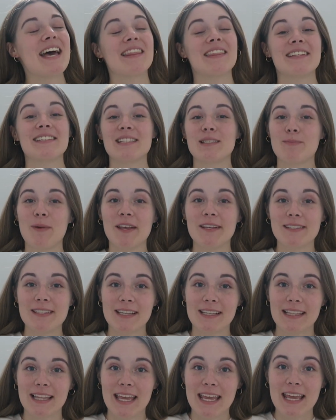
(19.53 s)
This is
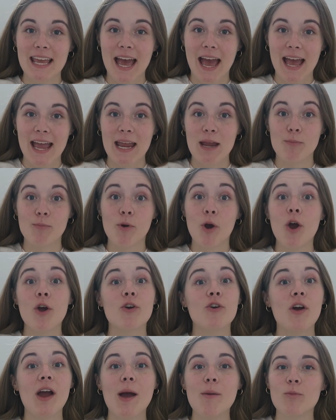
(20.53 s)
basically a
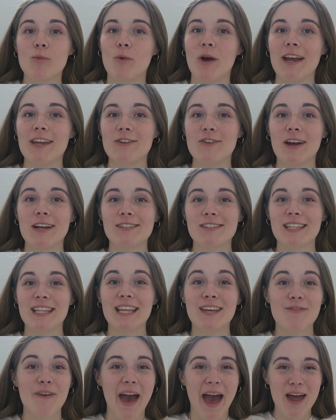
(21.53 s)
program where you get to
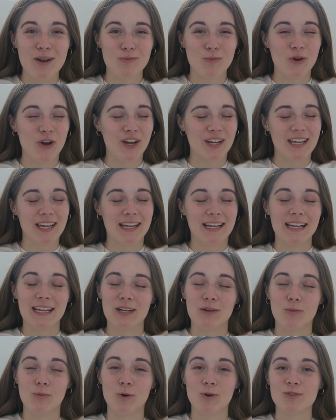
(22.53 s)
live and work
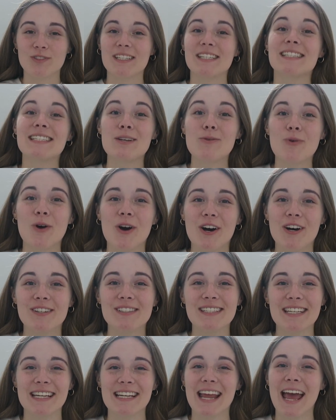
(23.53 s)
in Walt Disney
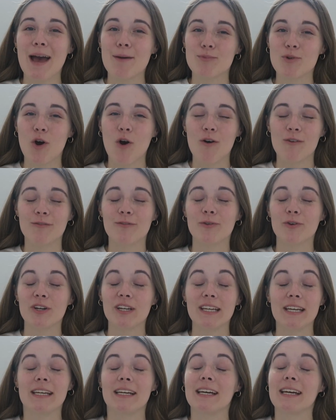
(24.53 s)
World, in Epcot for a
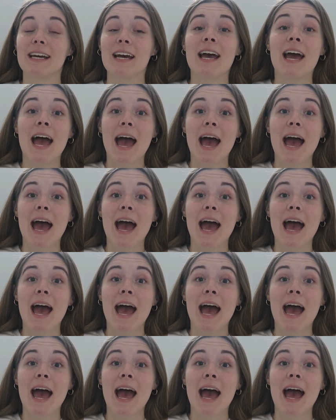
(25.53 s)
year,